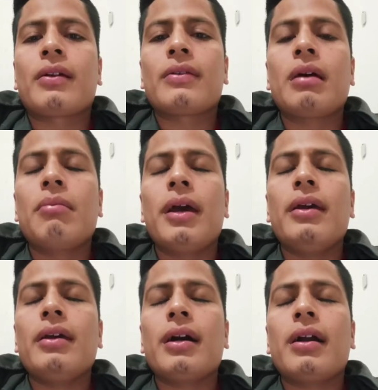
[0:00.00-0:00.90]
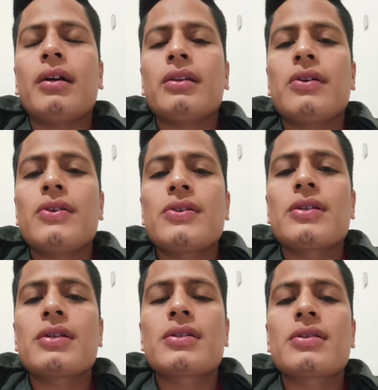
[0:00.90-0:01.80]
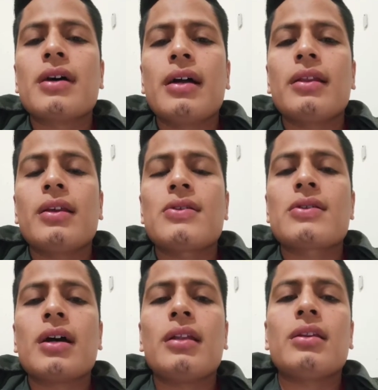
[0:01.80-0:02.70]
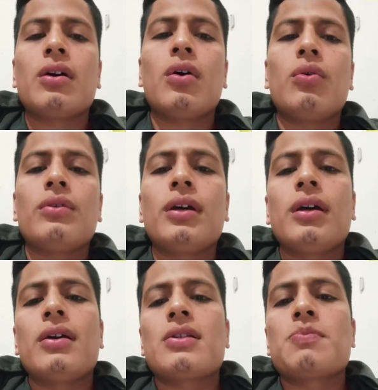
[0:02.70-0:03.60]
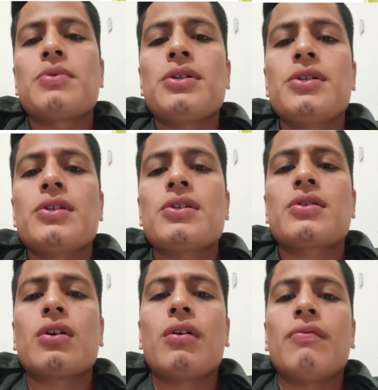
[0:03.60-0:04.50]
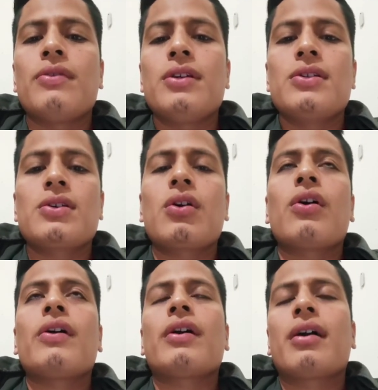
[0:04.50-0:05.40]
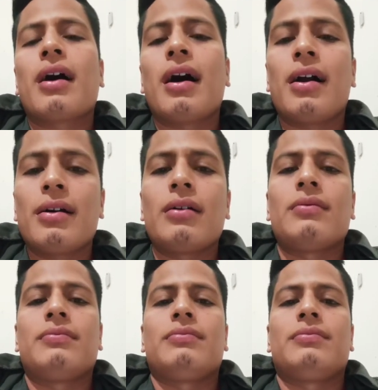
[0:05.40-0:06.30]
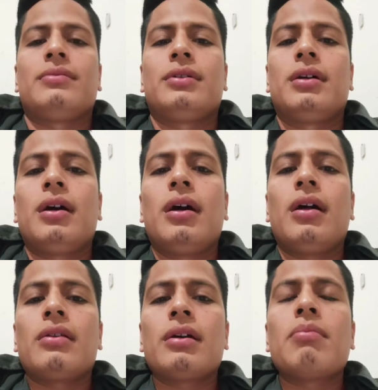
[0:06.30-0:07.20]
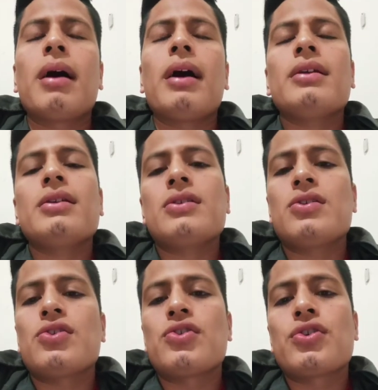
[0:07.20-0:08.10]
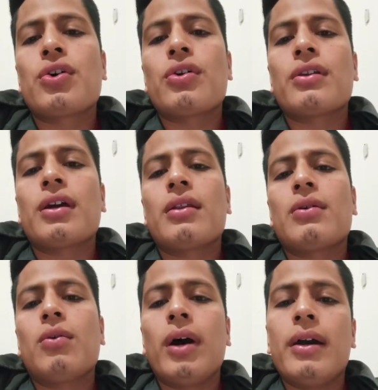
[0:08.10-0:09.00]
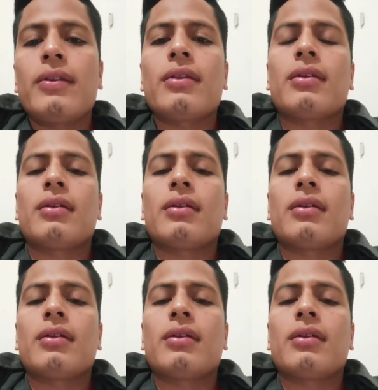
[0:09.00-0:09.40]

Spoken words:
The main characteristics that stand out the species of this order are: their body is short and wide,